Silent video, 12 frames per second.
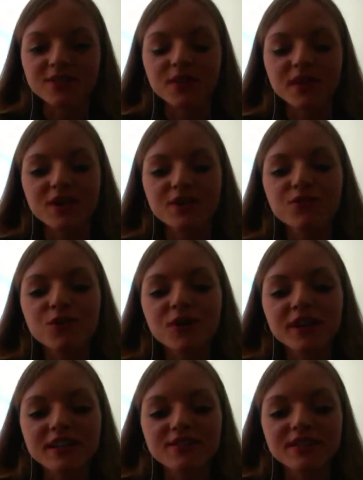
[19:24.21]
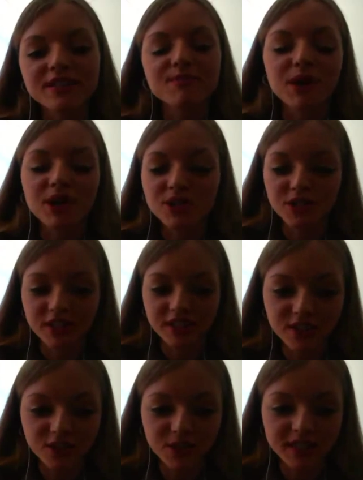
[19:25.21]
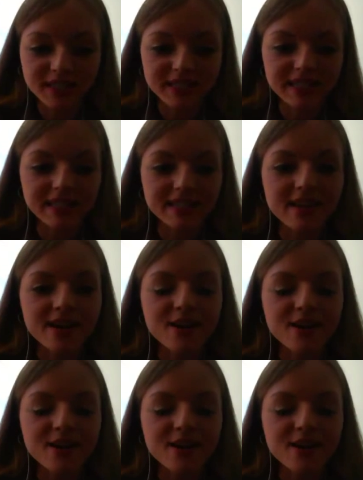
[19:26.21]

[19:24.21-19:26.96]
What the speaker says: So therefore, even a marginal increase in